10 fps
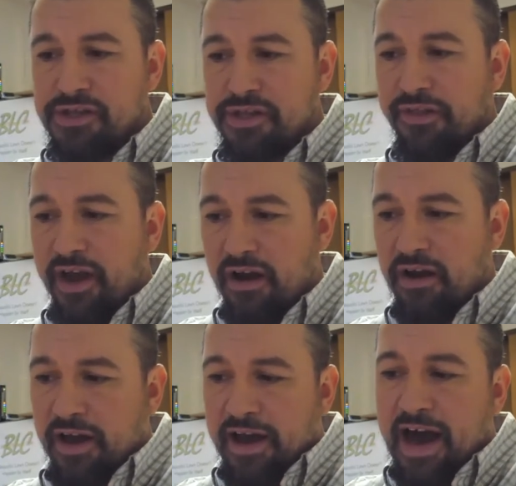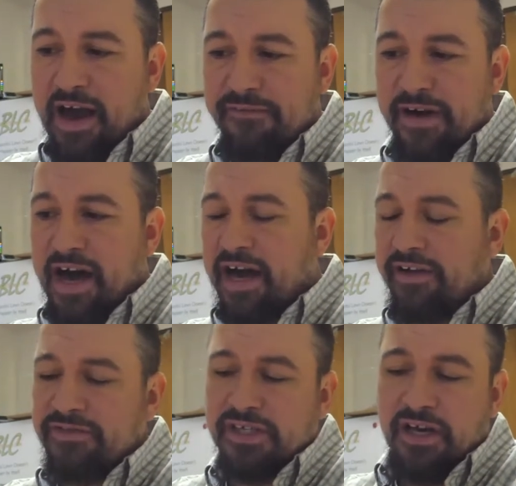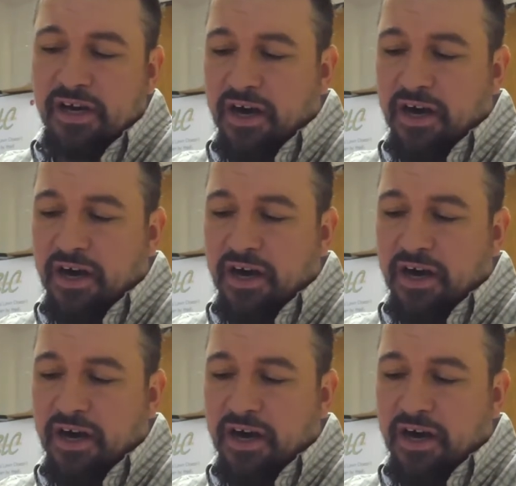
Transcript: So there, high fives.